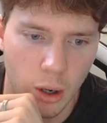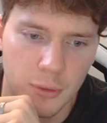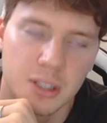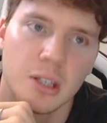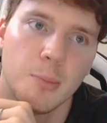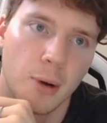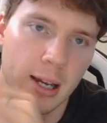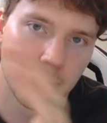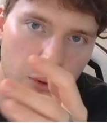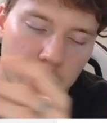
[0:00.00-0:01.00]
Obviously, a
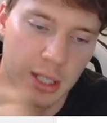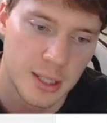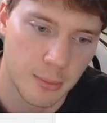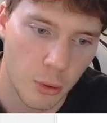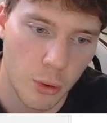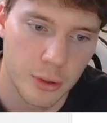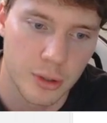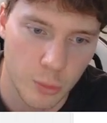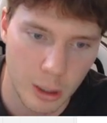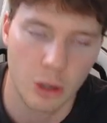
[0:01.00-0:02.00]
brand voice is important
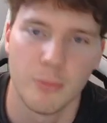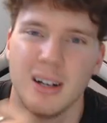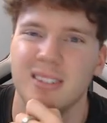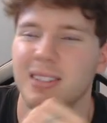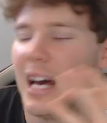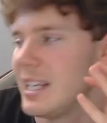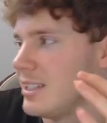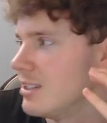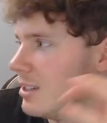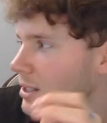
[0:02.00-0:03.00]
as well, but that
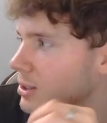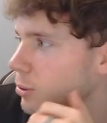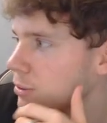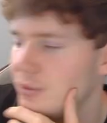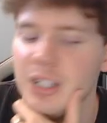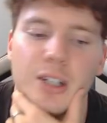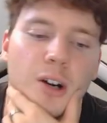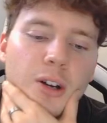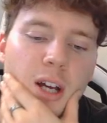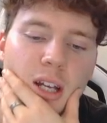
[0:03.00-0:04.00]
isn't this sort of
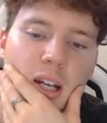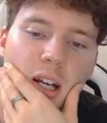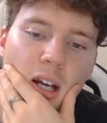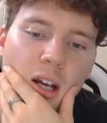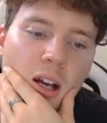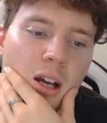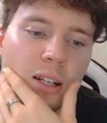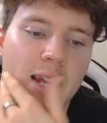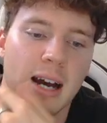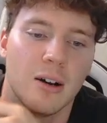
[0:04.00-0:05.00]
video.
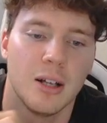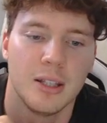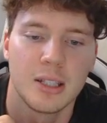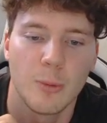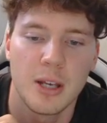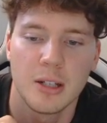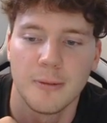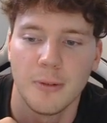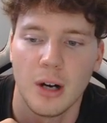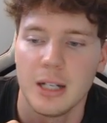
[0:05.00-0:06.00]
Now, this is where you're going to
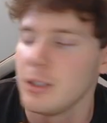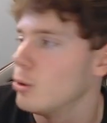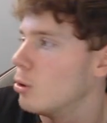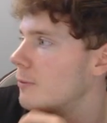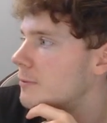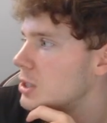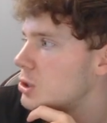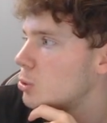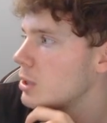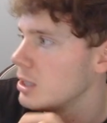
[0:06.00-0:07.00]
find your
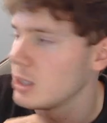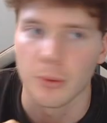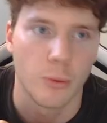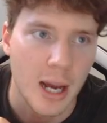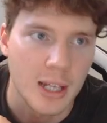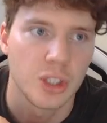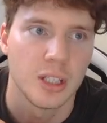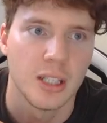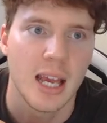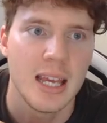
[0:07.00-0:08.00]
visual
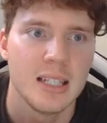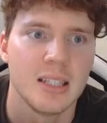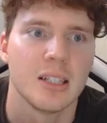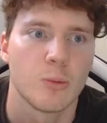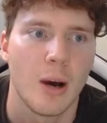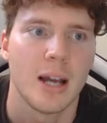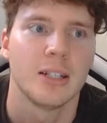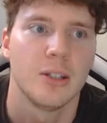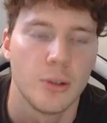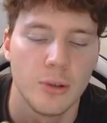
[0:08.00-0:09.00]
inspiration. The easiest way
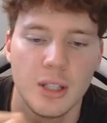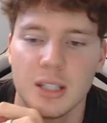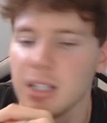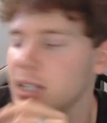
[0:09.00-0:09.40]
to do this